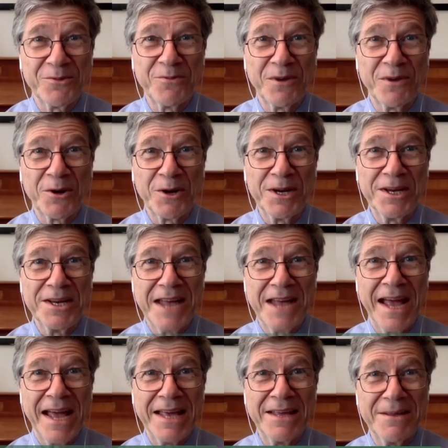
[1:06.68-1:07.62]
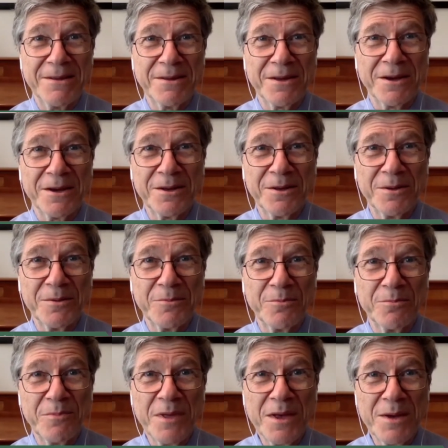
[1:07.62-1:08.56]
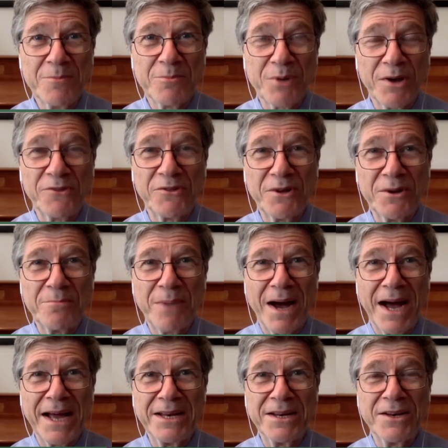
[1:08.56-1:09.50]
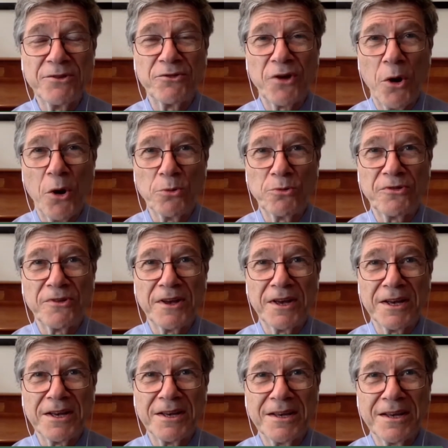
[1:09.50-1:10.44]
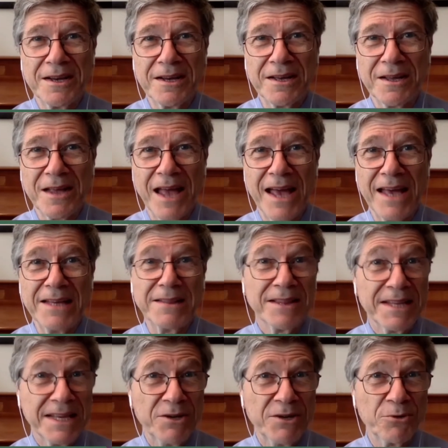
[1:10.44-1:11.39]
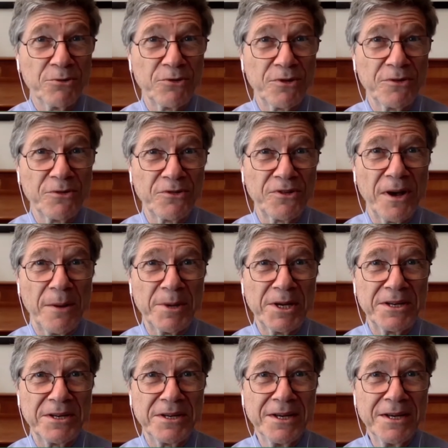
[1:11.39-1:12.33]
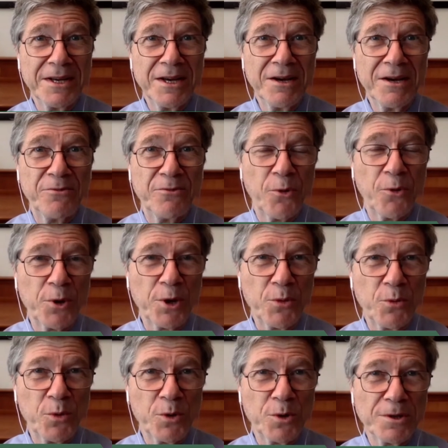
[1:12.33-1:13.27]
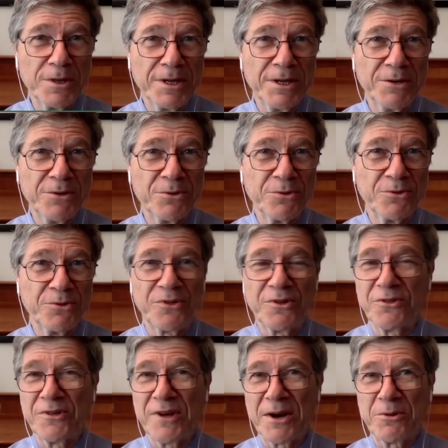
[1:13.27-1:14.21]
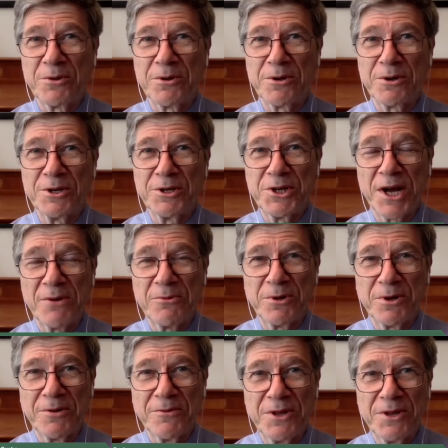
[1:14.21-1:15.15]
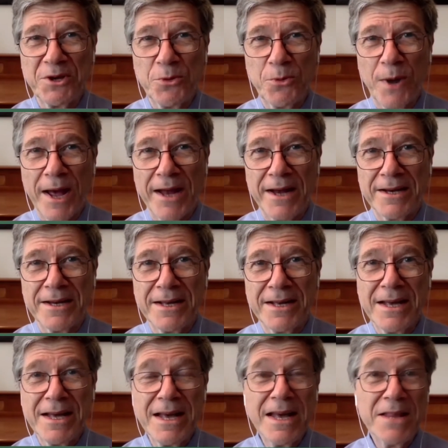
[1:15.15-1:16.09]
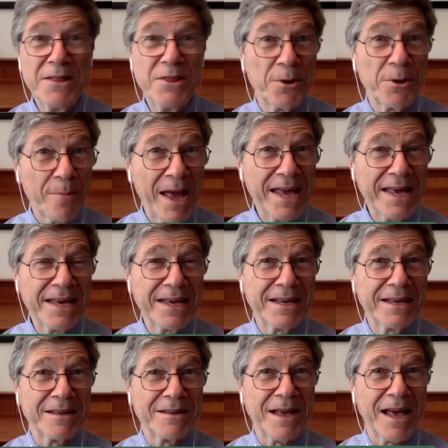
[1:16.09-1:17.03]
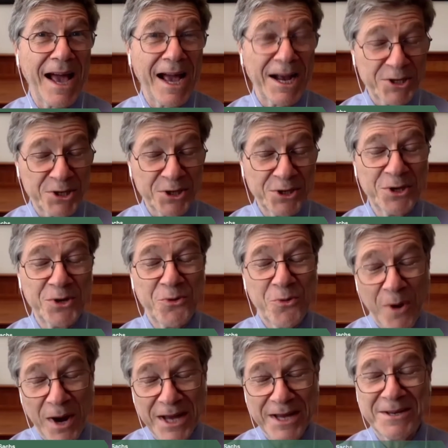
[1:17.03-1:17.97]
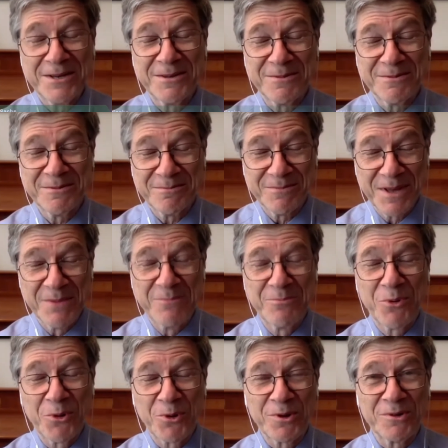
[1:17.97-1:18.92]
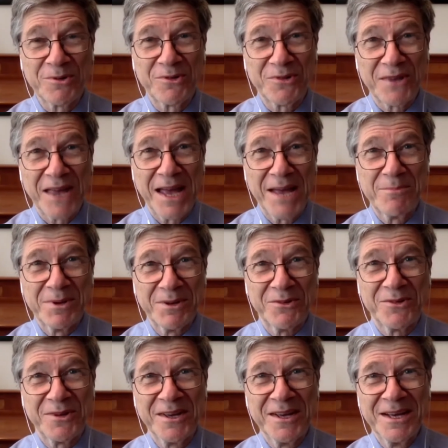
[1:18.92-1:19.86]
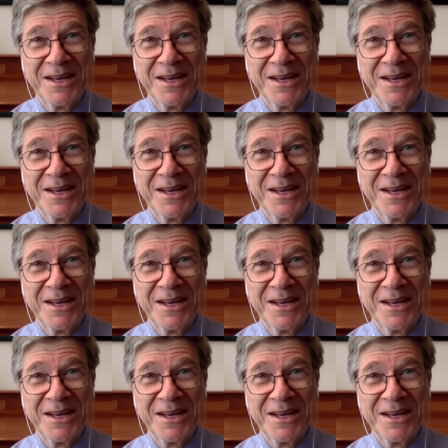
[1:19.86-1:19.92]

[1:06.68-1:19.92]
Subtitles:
very day, President Biden is hosting a leaders summit, 40 world leaders, the Secretary General of the UN. They're making actually quite important statements.